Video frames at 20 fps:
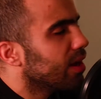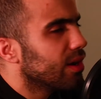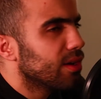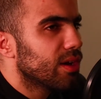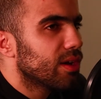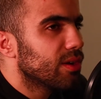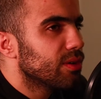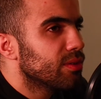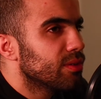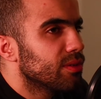
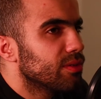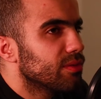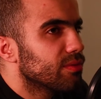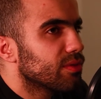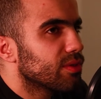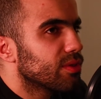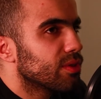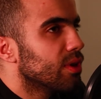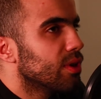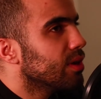don't
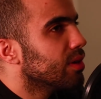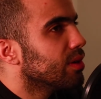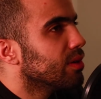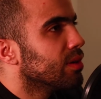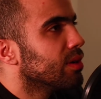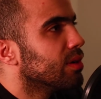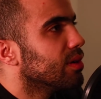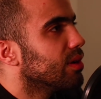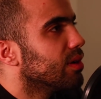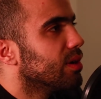even know.
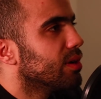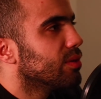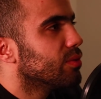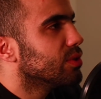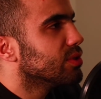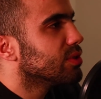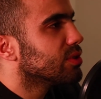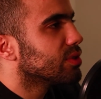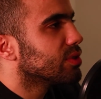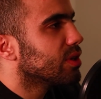It
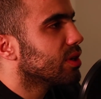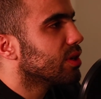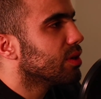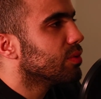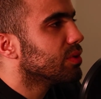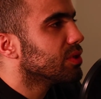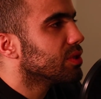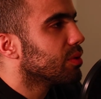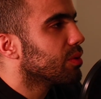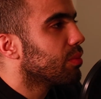
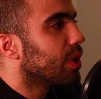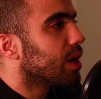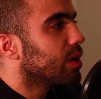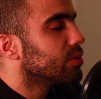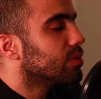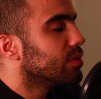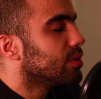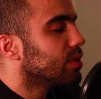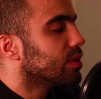was about.